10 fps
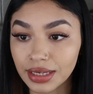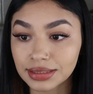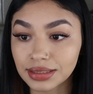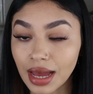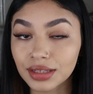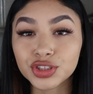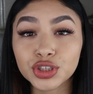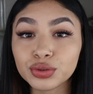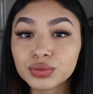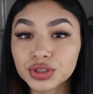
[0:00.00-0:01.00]
It is not
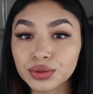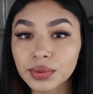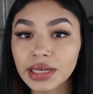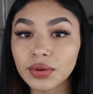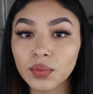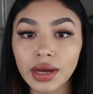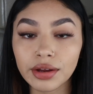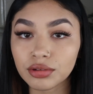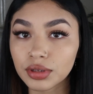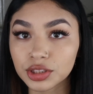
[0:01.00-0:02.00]
too dewy
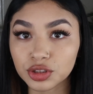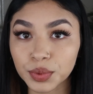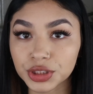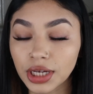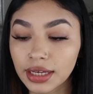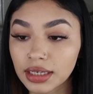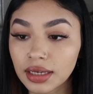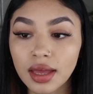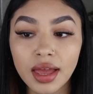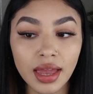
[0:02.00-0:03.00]
where you look super
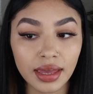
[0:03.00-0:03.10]
shiny.